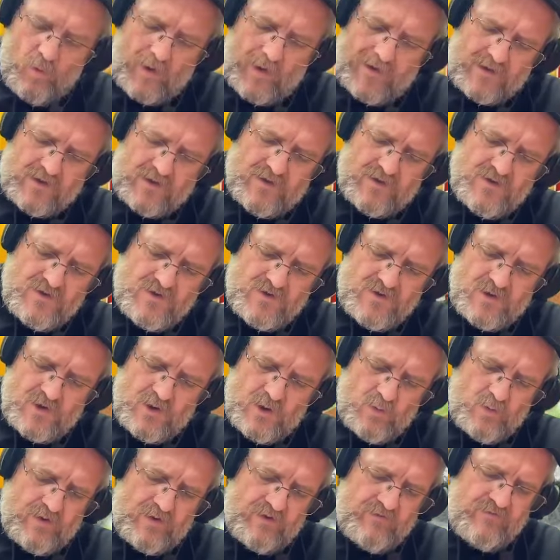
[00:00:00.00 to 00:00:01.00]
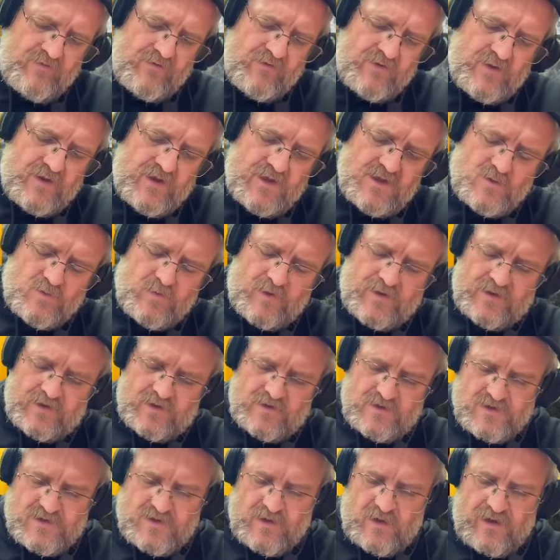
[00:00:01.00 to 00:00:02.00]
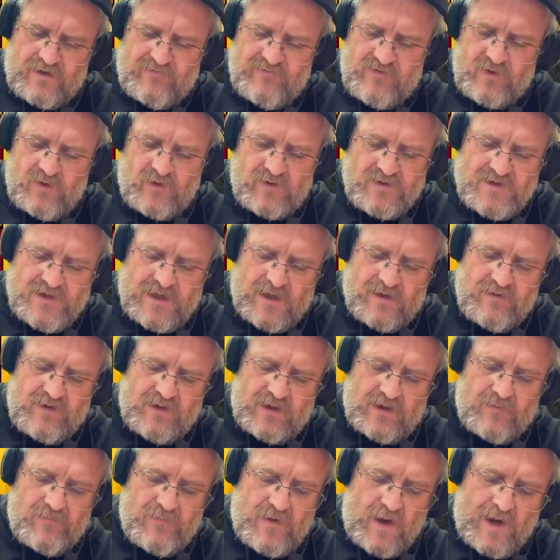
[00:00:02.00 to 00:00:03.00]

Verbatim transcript: I can do with these ones that I've got down here,